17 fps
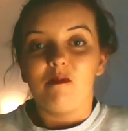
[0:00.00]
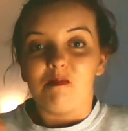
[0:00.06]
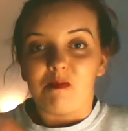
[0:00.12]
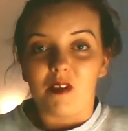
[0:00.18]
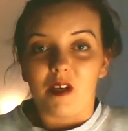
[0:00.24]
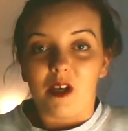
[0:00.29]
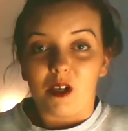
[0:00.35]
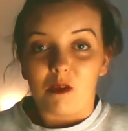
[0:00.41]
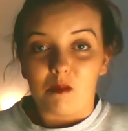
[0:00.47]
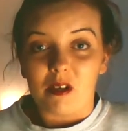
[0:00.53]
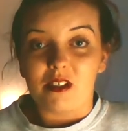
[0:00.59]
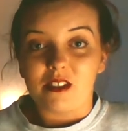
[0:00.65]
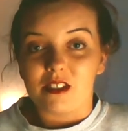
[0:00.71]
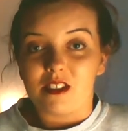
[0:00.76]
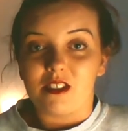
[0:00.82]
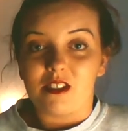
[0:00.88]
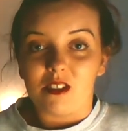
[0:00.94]
I
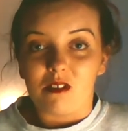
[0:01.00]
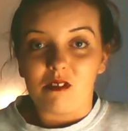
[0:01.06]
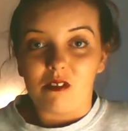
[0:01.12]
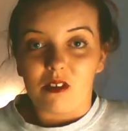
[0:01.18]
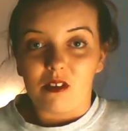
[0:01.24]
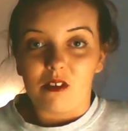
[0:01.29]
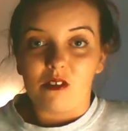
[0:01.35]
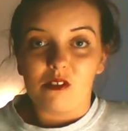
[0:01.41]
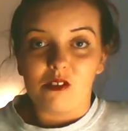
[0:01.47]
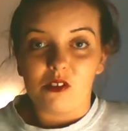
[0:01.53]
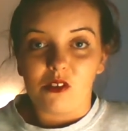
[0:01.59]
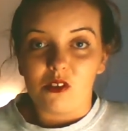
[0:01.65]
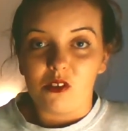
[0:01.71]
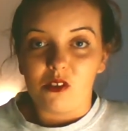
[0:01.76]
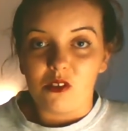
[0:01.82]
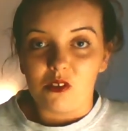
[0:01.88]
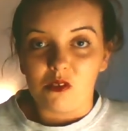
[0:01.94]
personally don't go
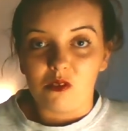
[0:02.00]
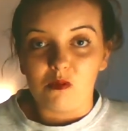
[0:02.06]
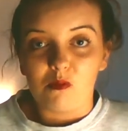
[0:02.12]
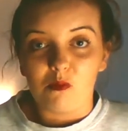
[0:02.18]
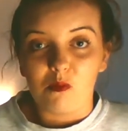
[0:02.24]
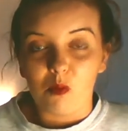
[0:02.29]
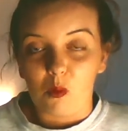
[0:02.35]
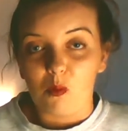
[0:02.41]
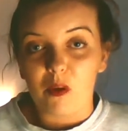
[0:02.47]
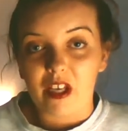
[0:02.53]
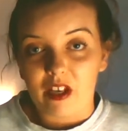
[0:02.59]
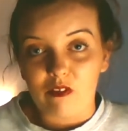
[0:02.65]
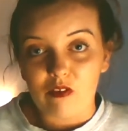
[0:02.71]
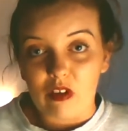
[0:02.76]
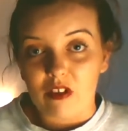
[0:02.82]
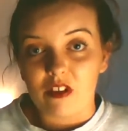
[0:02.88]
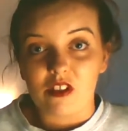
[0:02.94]
to, what we have
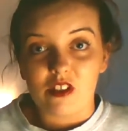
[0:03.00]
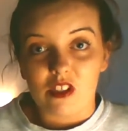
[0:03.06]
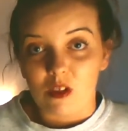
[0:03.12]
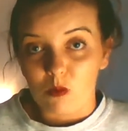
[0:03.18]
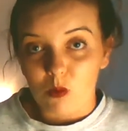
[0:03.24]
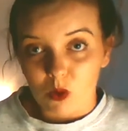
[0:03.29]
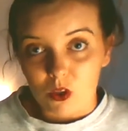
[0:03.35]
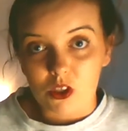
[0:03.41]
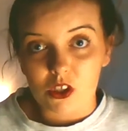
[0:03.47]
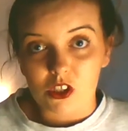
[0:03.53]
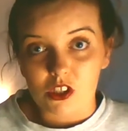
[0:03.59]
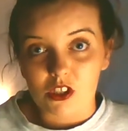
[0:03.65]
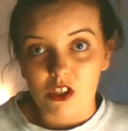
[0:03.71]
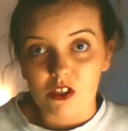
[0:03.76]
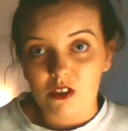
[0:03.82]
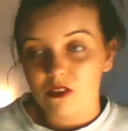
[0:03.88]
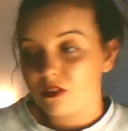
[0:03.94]
done is like
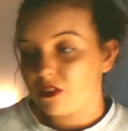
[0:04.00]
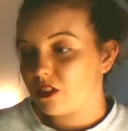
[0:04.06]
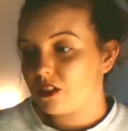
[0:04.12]
Waterstones